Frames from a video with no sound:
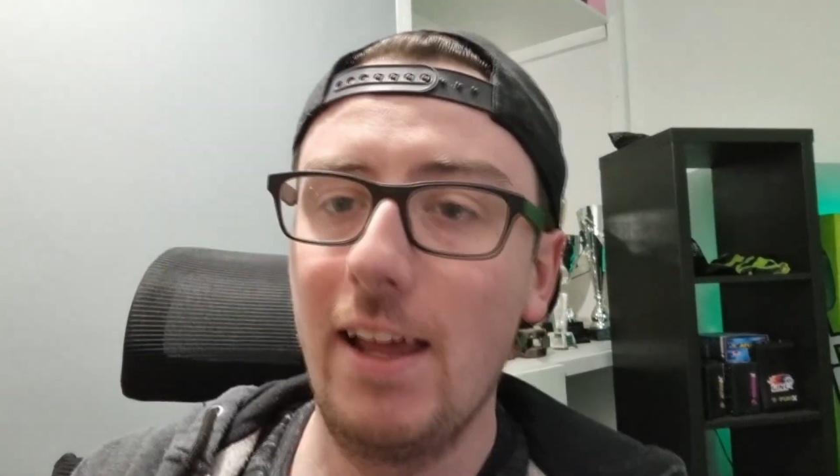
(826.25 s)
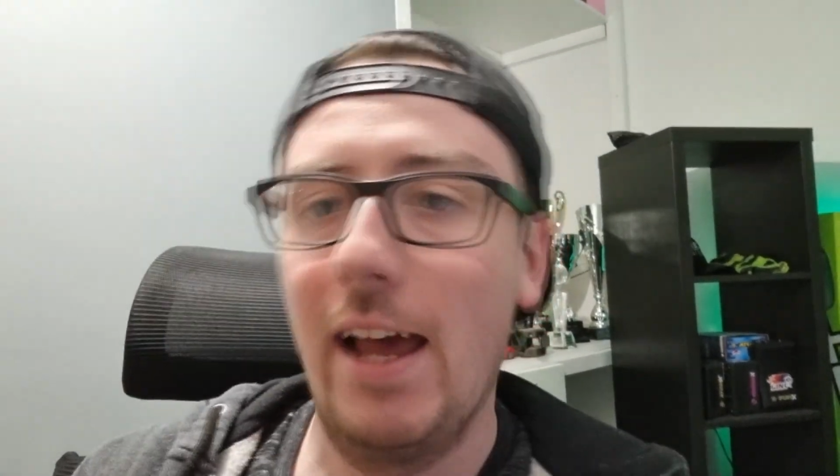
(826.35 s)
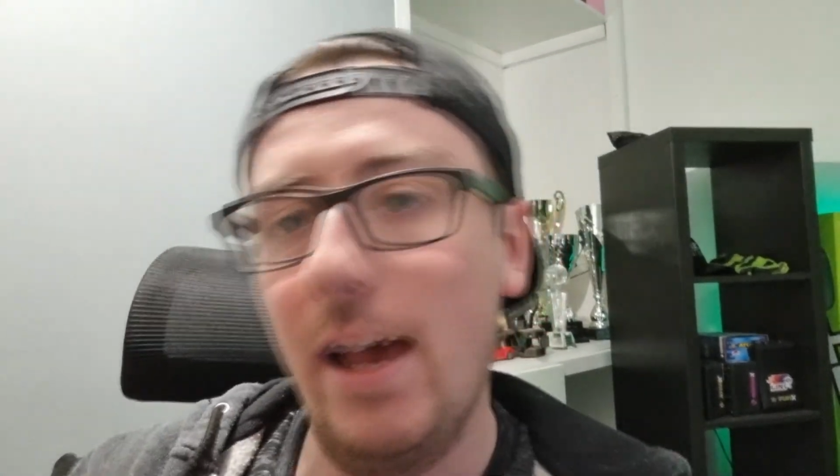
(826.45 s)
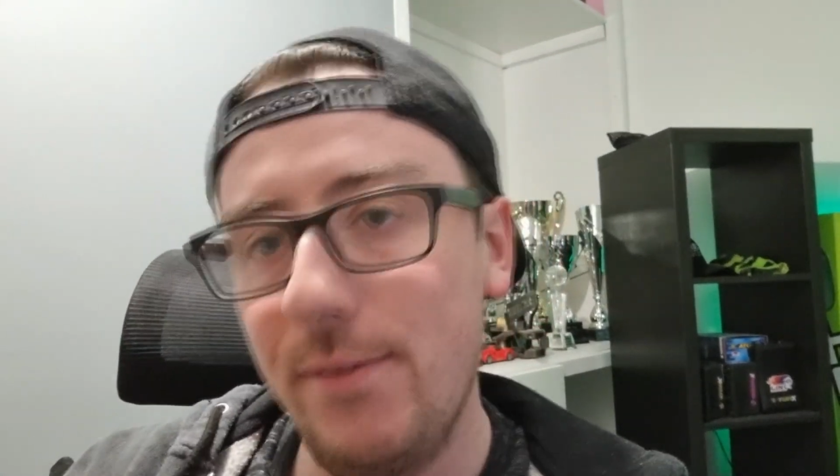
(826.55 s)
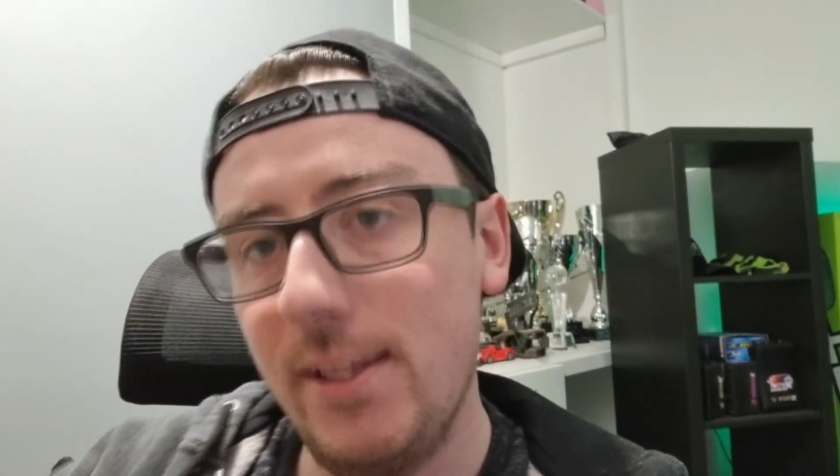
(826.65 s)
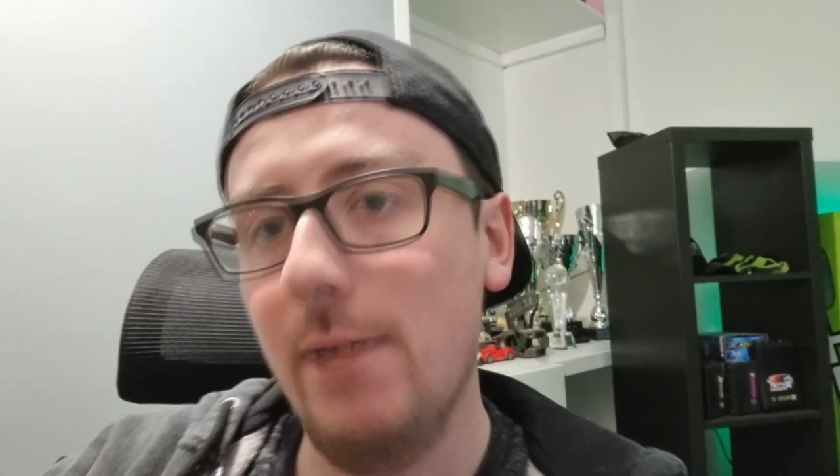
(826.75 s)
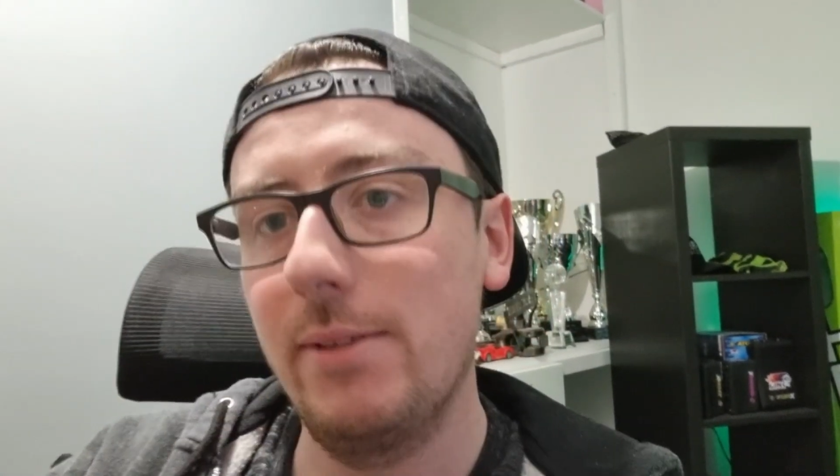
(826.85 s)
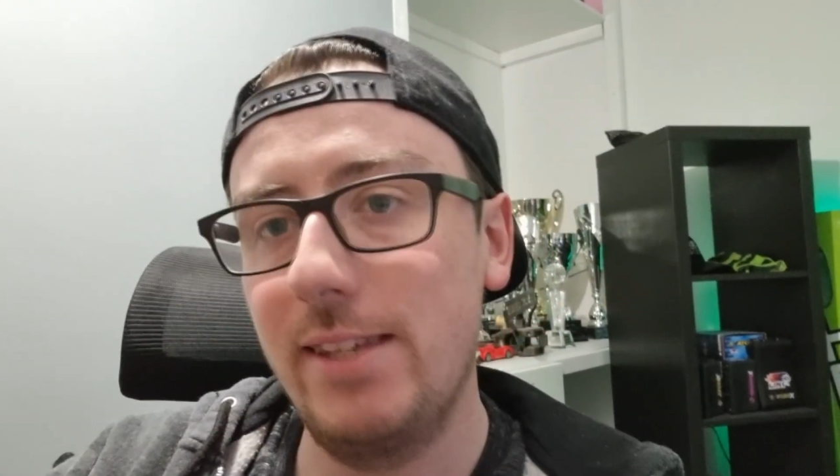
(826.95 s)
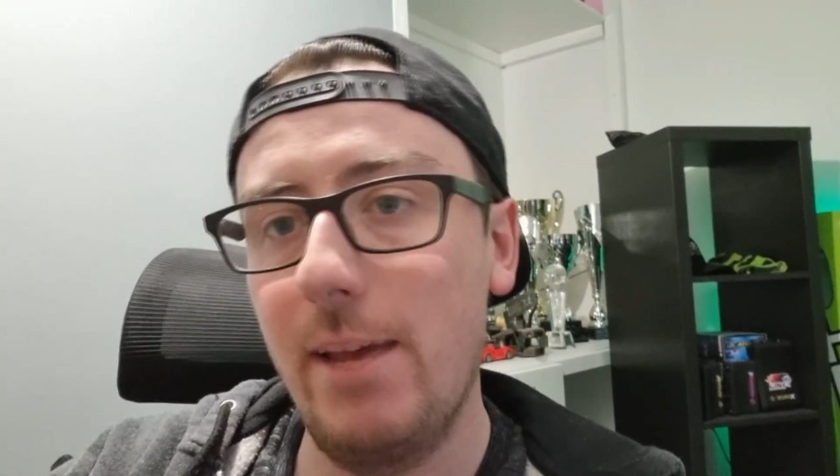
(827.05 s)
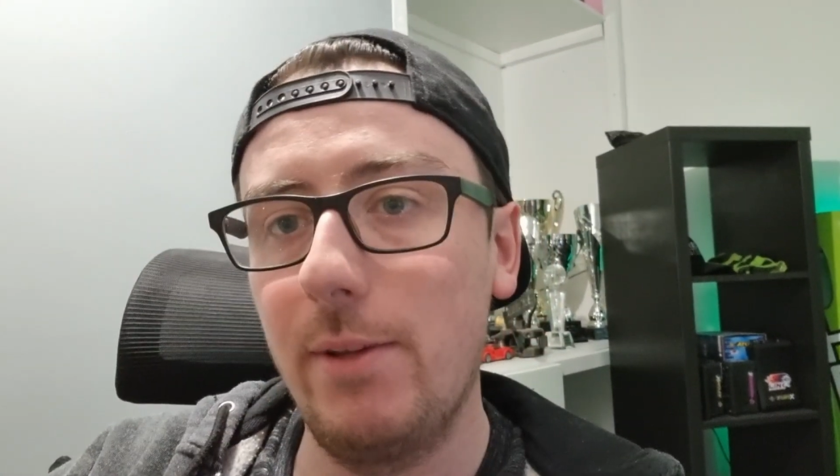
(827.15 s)
I've stayed with the
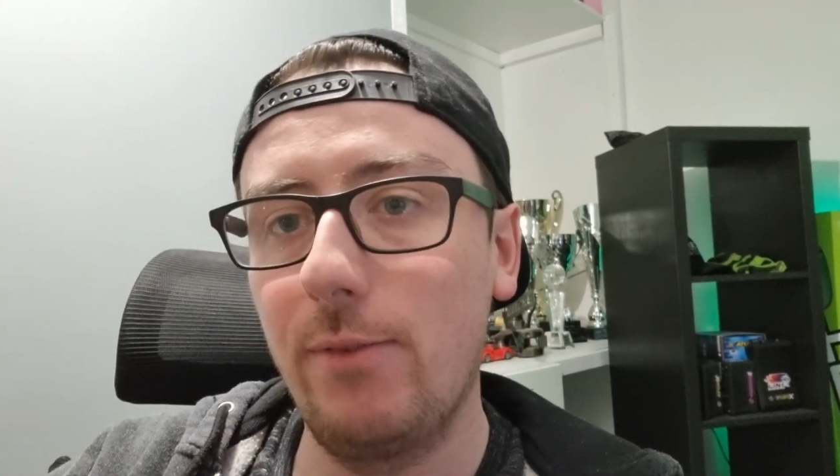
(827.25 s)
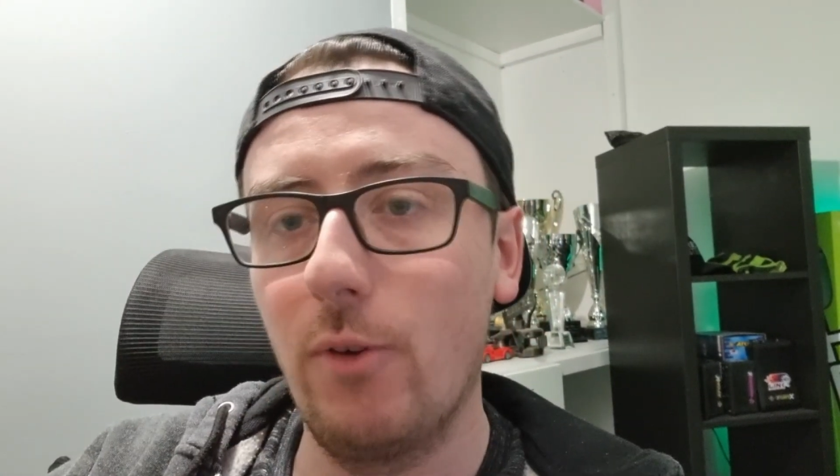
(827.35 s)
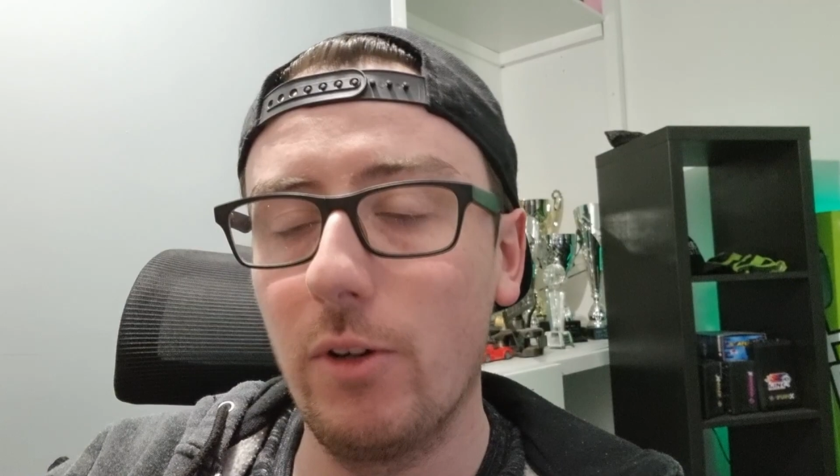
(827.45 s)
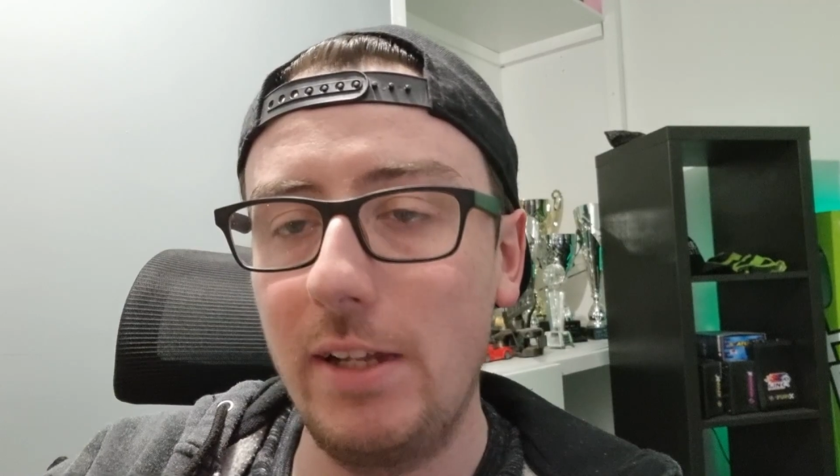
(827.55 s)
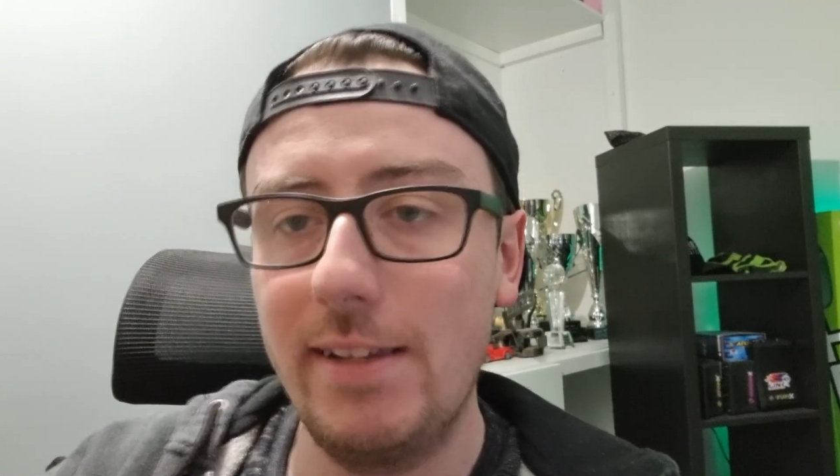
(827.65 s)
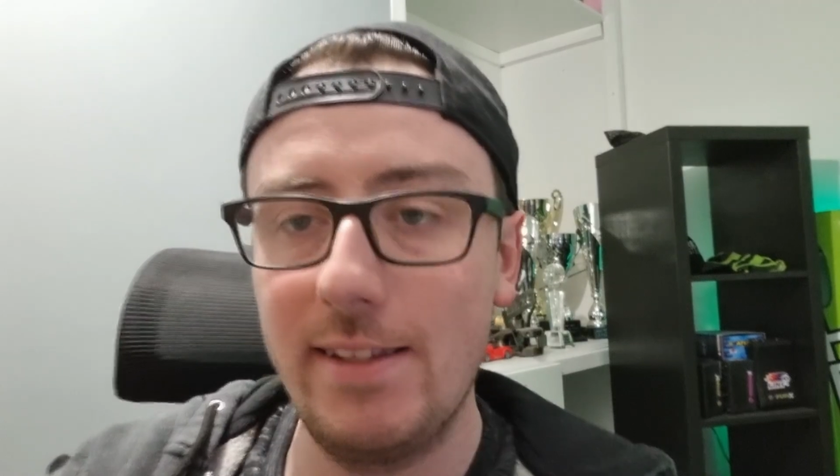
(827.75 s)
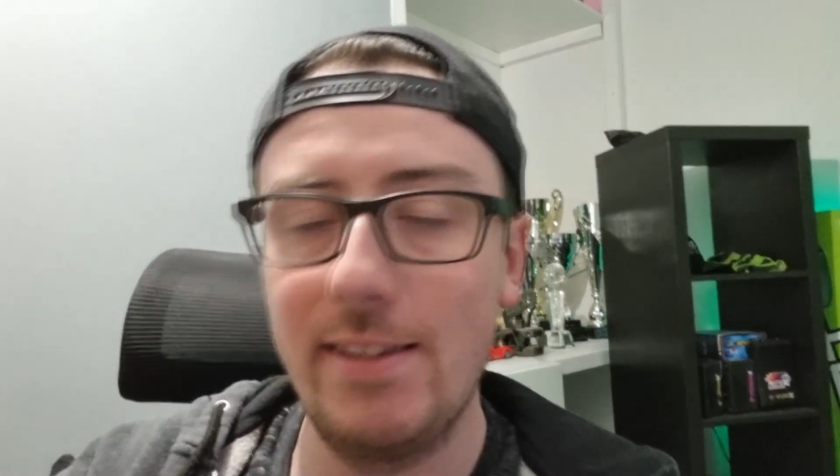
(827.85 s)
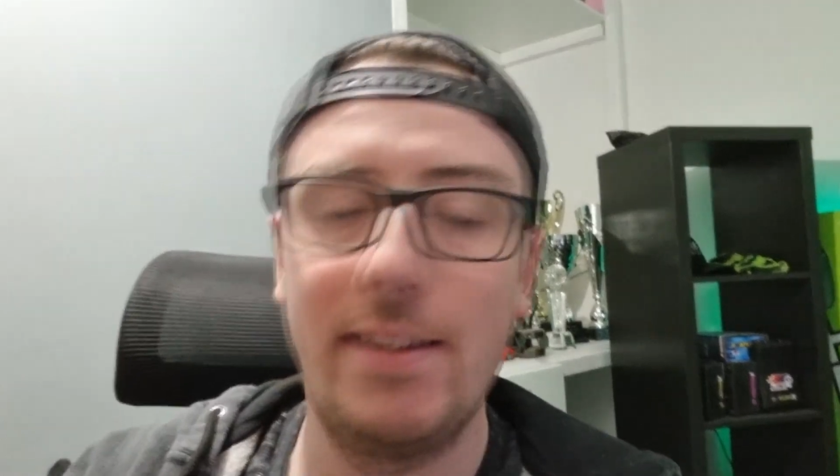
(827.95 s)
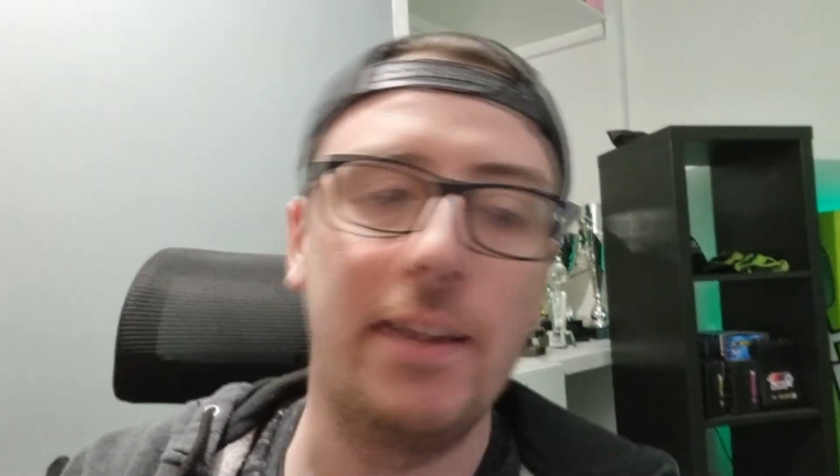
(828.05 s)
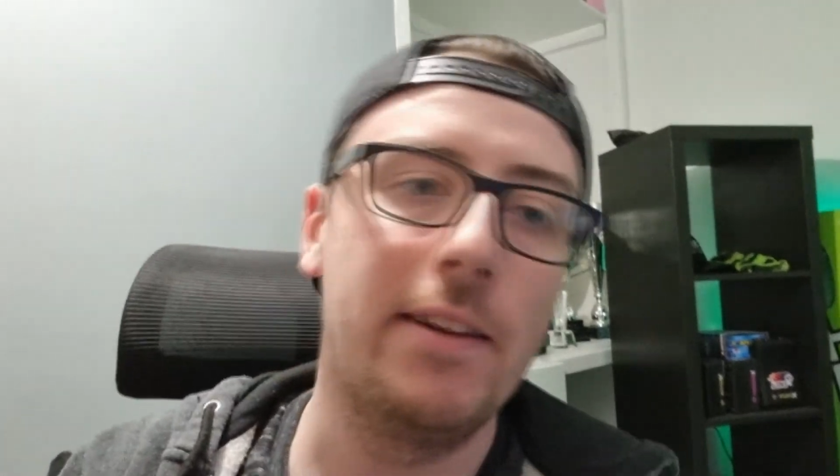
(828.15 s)
same as 14
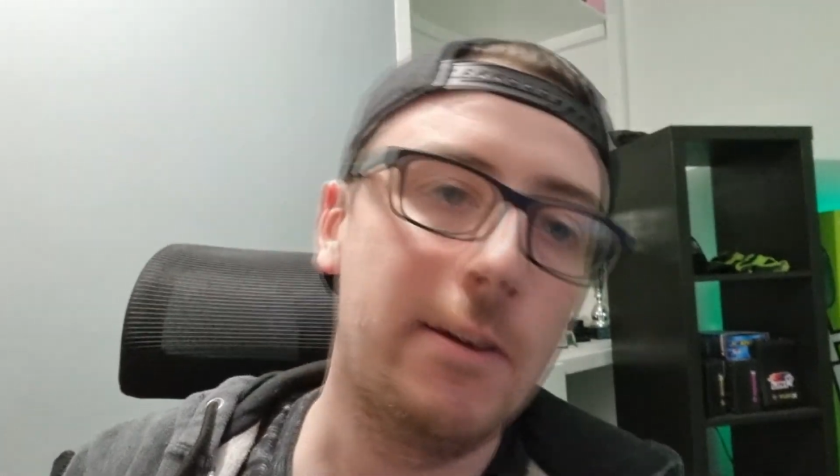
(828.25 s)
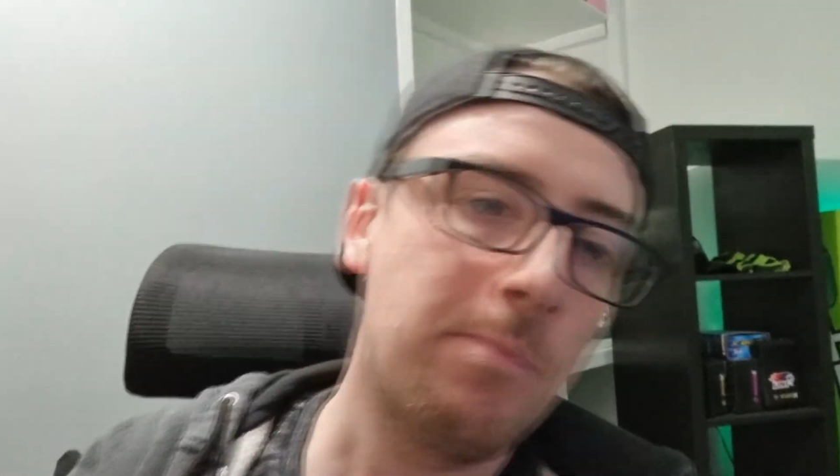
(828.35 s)
since then,